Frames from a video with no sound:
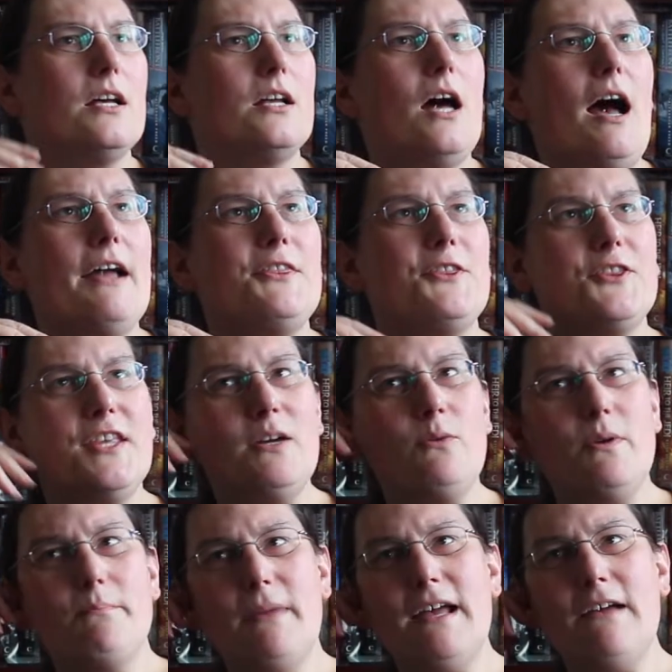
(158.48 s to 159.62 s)
I think
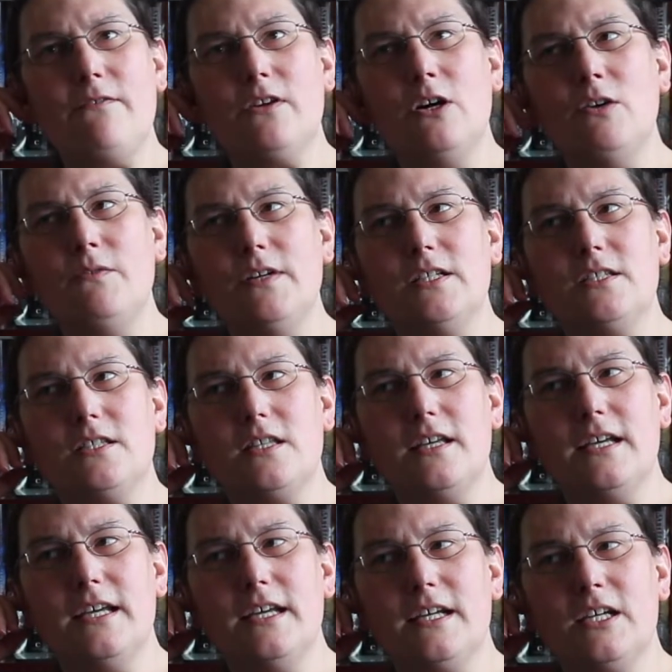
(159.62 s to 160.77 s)
we may have covered
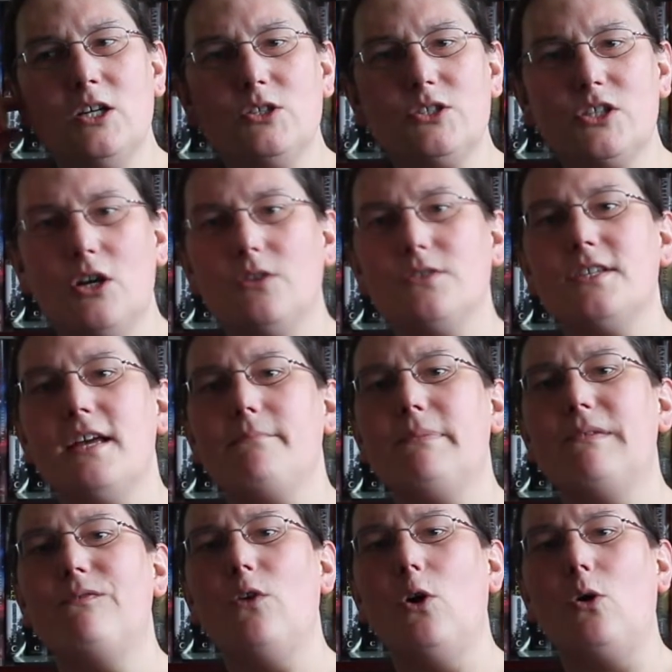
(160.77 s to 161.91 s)
the cut content
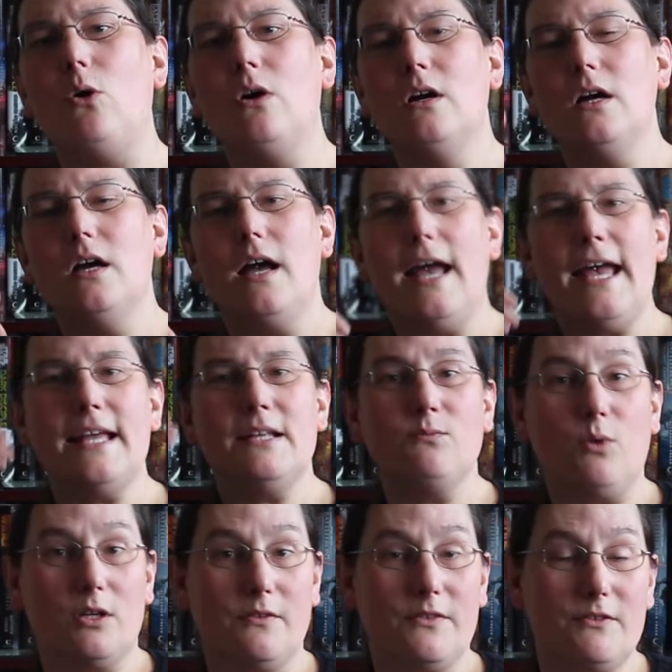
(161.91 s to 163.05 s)
before in
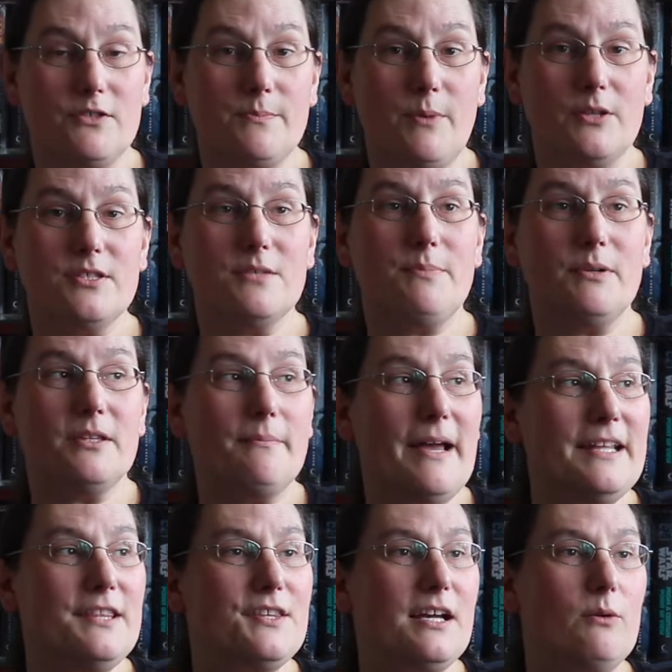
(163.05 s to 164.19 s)
one of the responses, but the
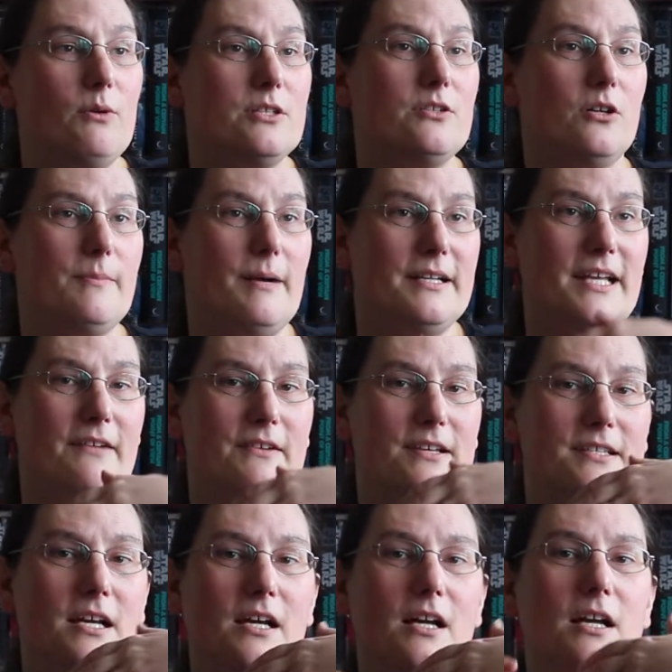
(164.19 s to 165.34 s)
main thing I want to talk about here
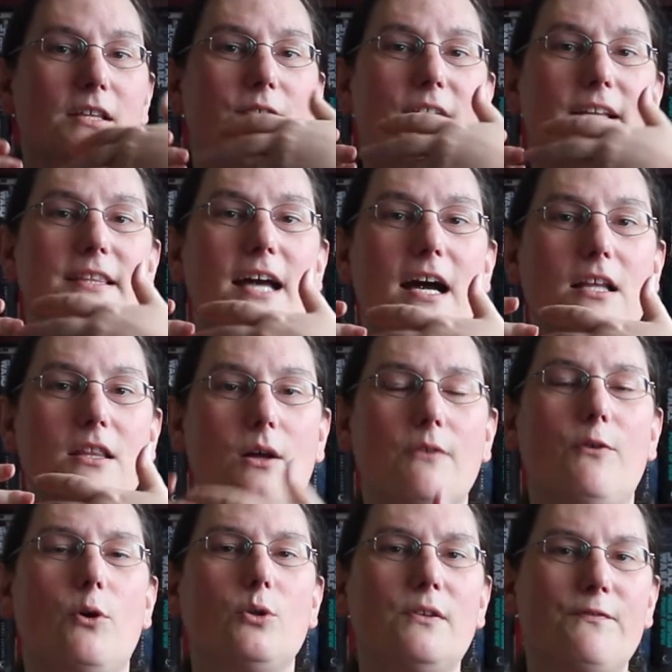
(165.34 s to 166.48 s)
is the fact that a lot of
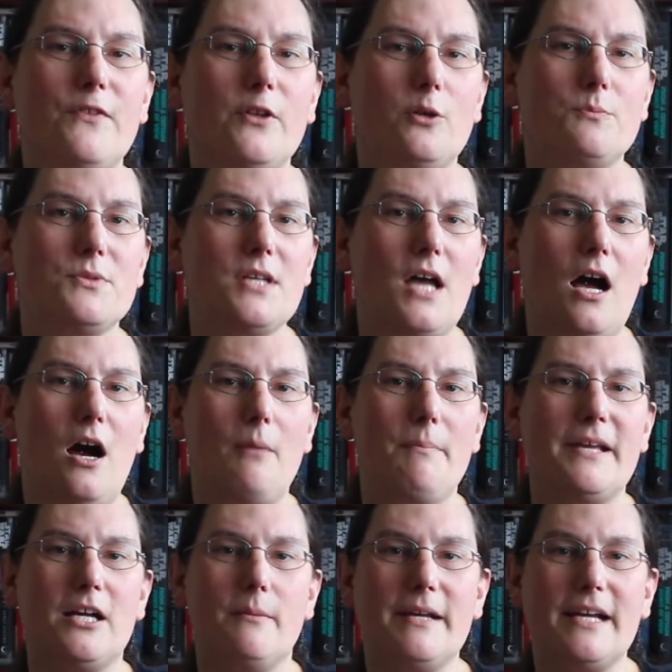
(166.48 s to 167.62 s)
older films are
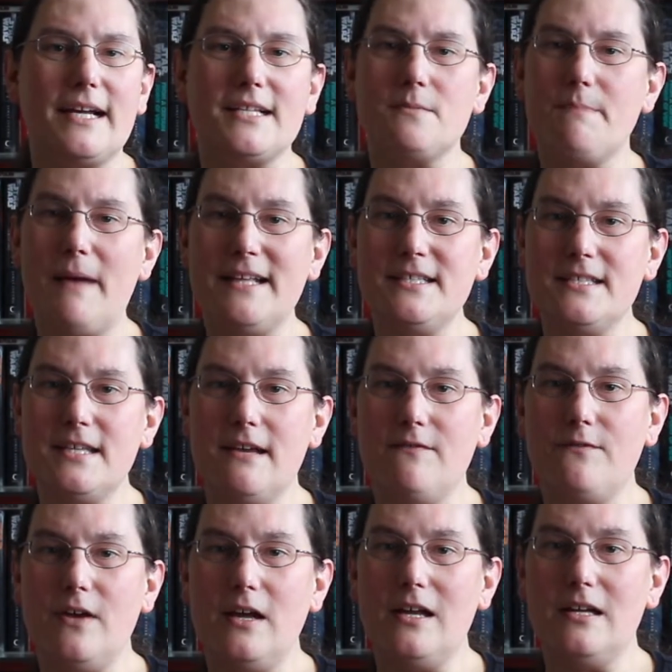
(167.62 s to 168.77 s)
becoming expensive.
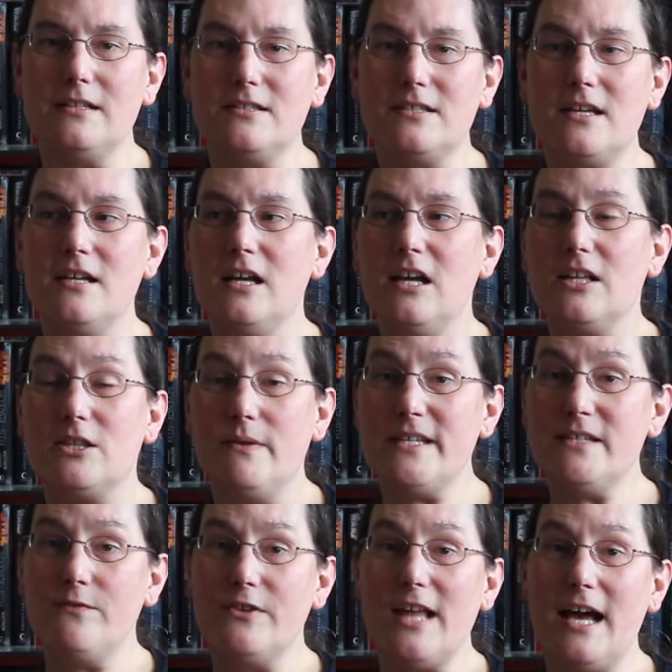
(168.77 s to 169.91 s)
And uh, the
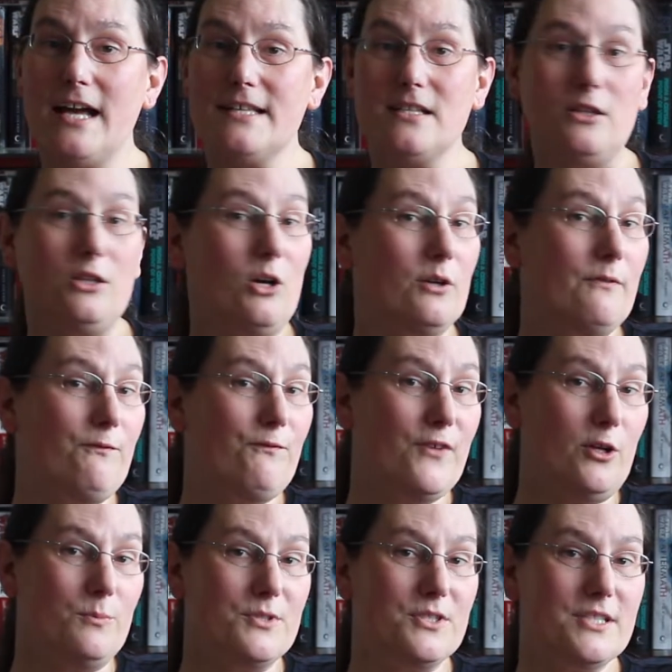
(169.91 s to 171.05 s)
reason for that is a lot of
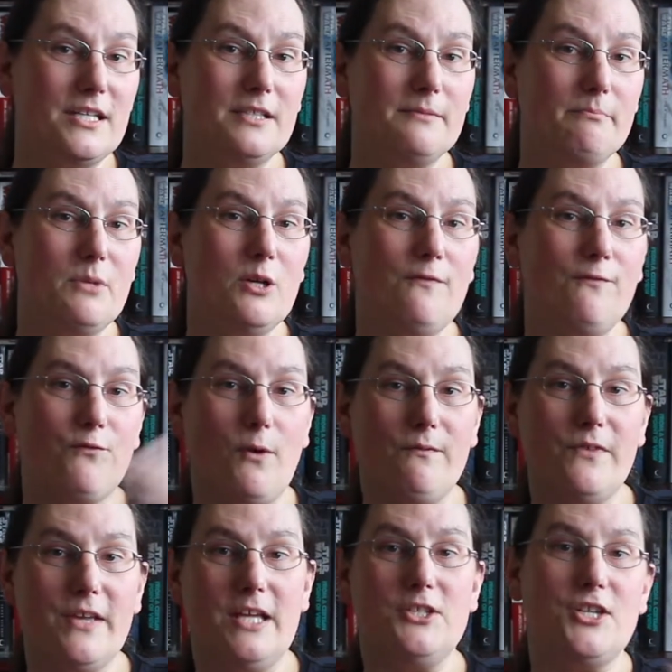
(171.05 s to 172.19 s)
films didn't move from
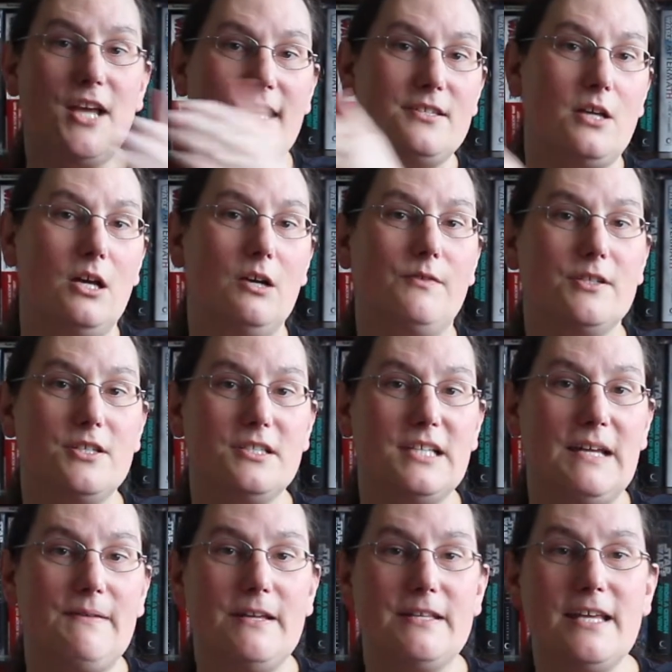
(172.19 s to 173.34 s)
VHS over to
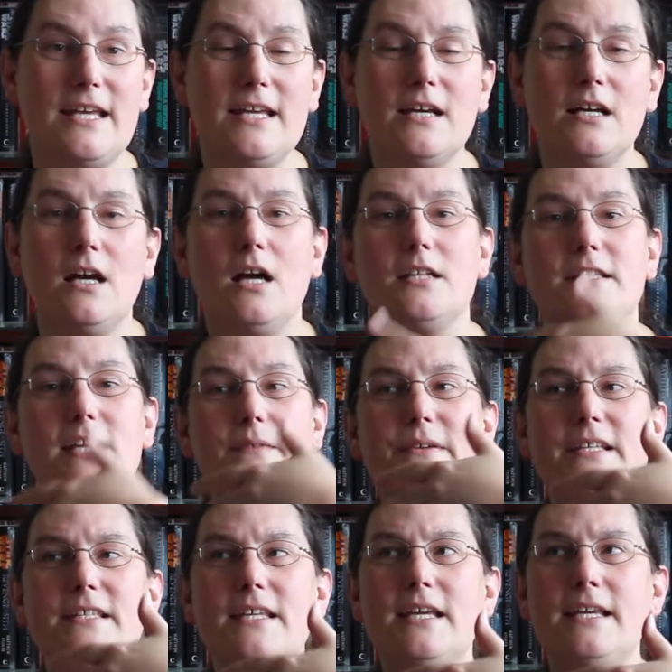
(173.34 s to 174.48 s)
DVD.
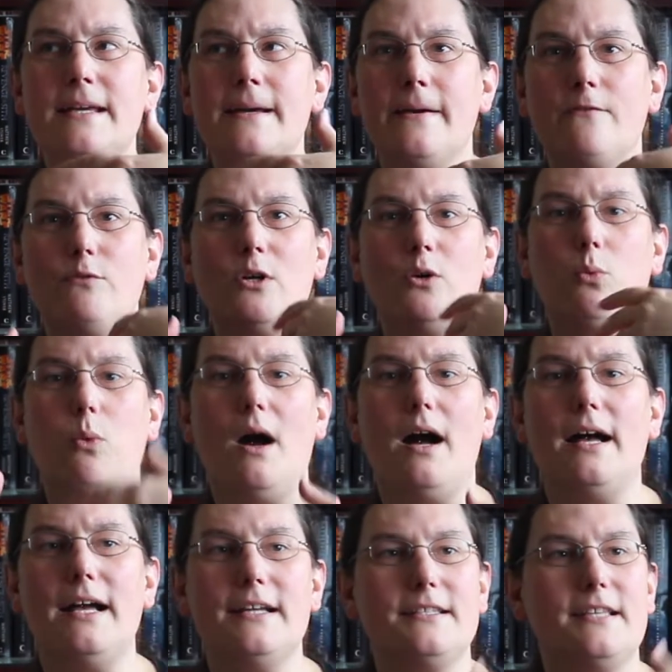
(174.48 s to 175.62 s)
DVD
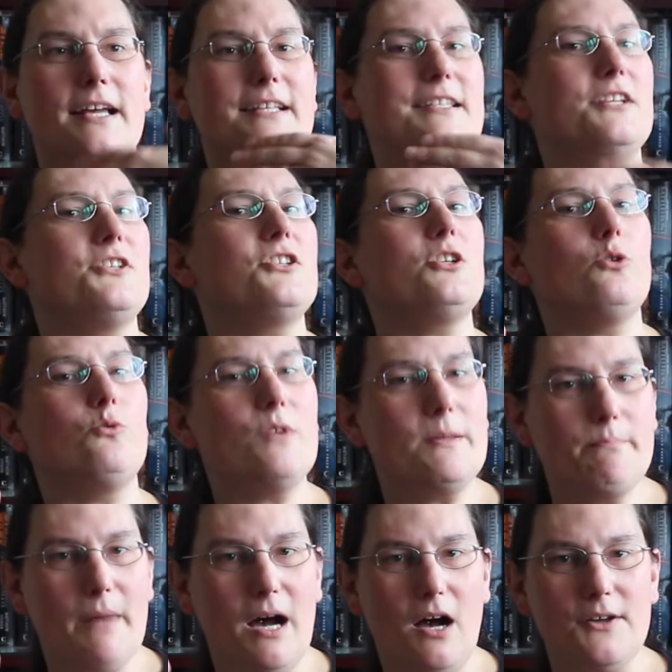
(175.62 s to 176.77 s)
required like digital
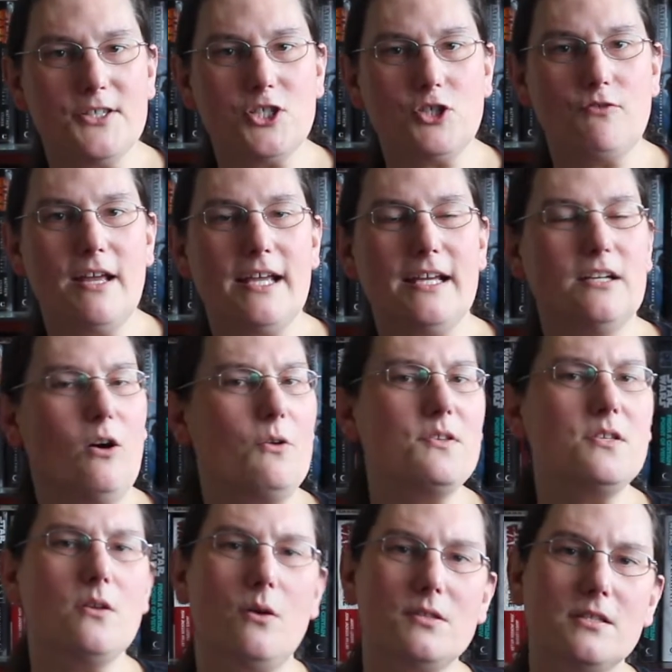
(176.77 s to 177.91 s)
remastering and all
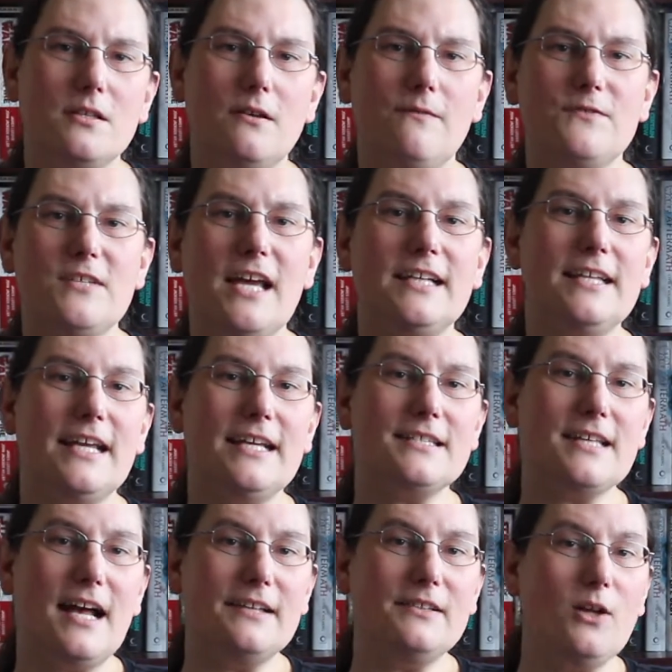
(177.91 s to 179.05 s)
sorts of techniques
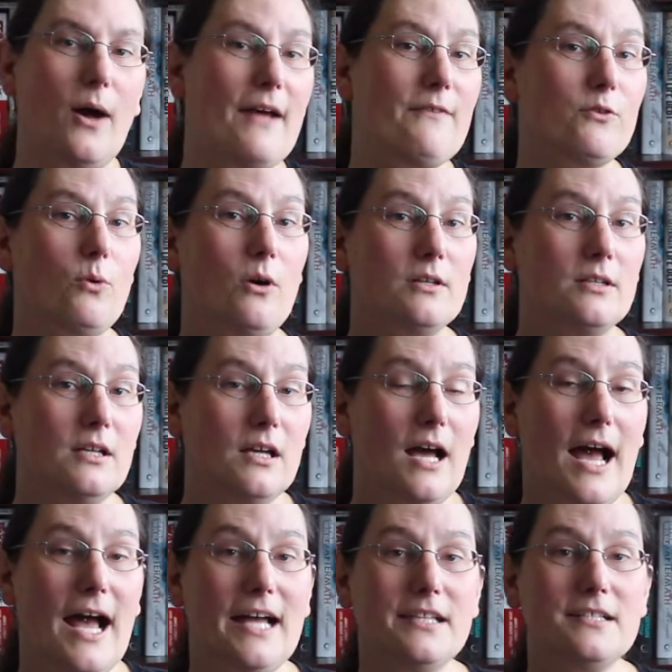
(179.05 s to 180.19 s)
that not everyone
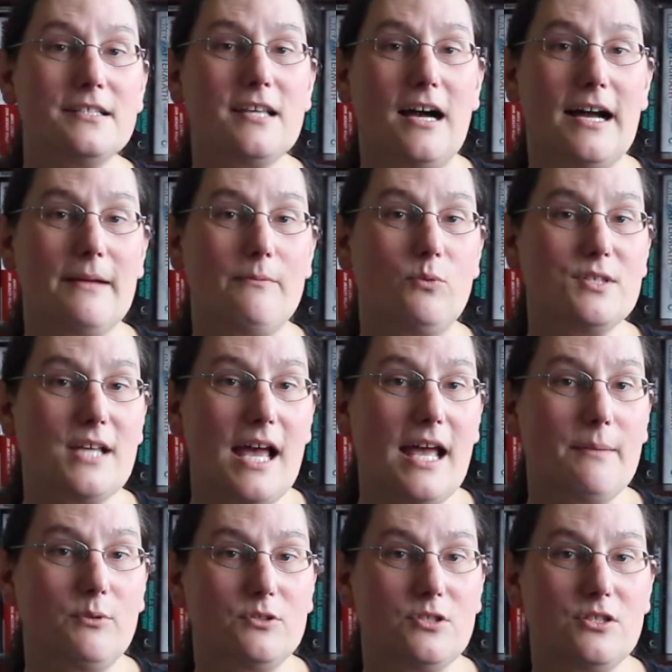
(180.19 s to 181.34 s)
at the time was
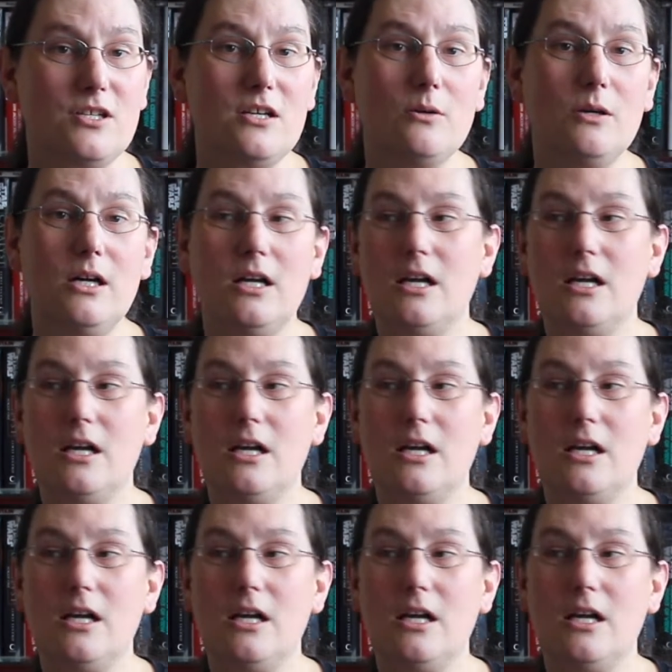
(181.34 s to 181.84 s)
able to do.